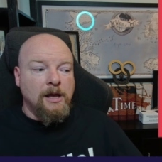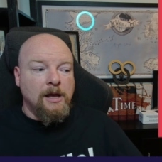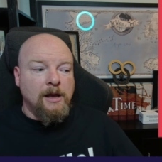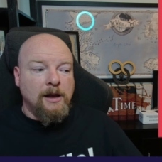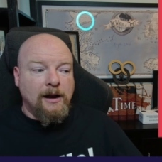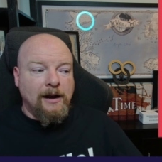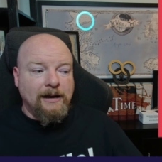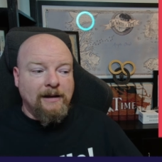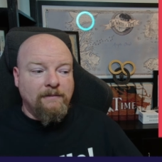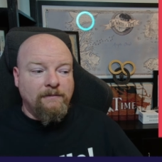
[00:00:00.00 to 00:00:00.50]

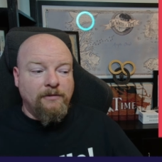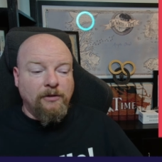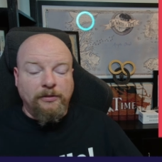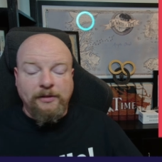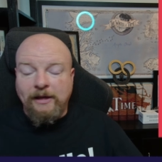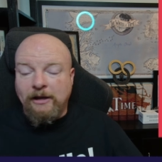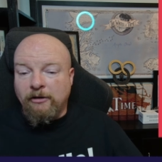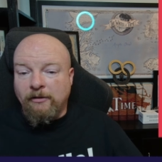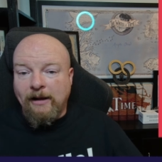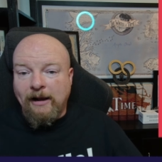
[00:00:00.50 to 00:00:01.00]
I didn't feel the
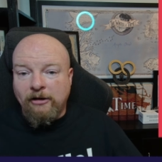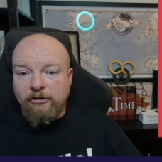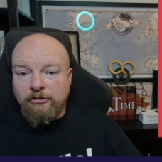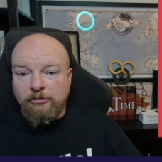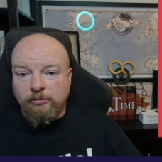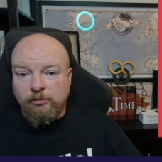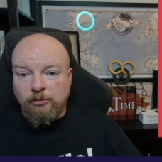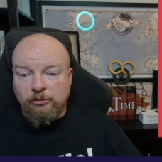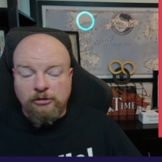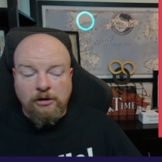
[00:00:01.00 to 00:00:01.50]

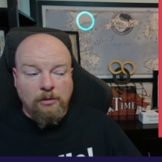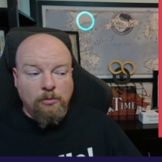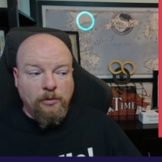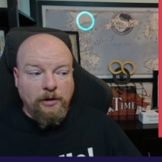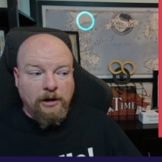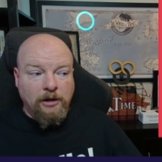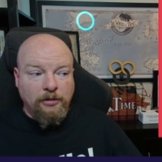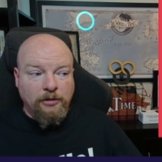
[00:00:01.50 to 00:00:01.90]
interactions was done well.